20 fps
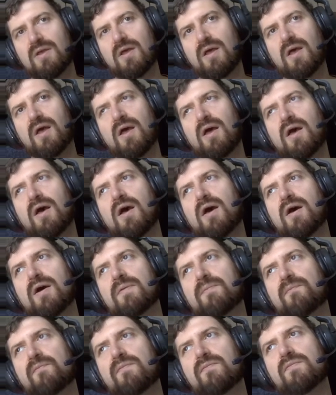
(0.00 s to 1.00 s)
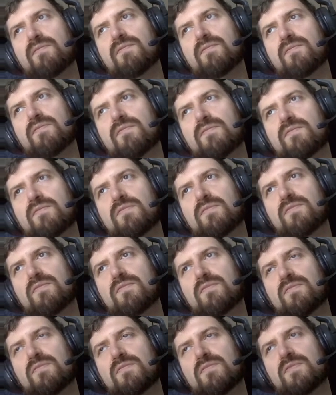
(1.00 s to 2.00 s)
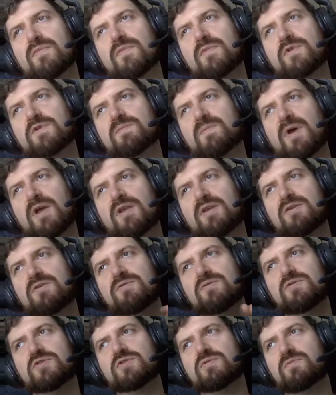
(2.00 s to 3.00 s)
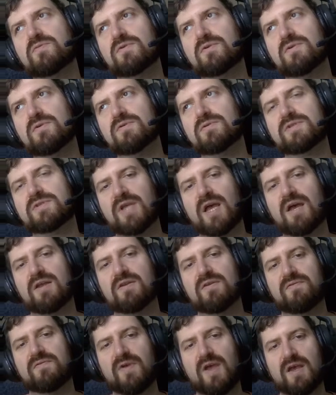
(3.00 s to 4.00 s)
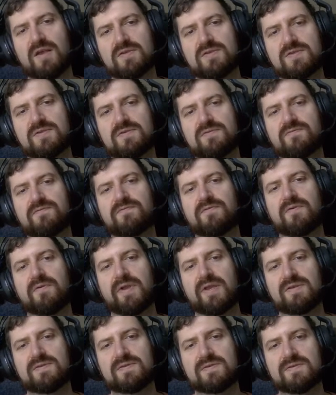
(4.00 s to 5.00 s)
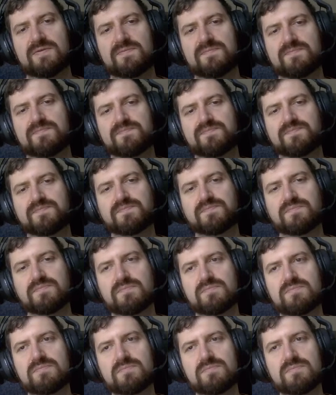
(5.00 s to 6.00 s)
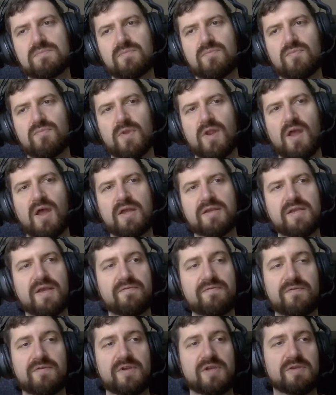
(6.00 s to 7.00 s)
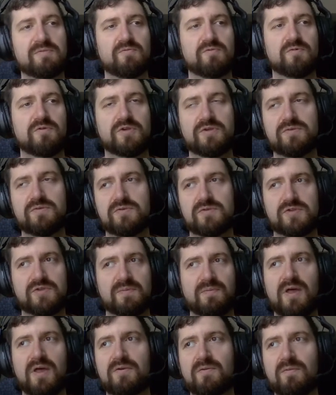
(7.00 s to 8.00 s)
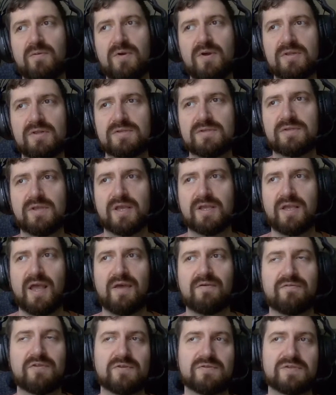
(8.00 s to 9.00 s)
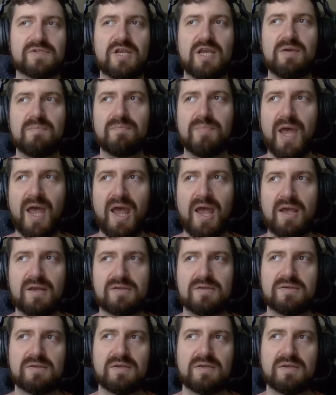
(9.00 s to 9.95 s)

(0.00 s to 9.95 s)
um, sound effects voice. I definitely will use some other ones, like I've used Impact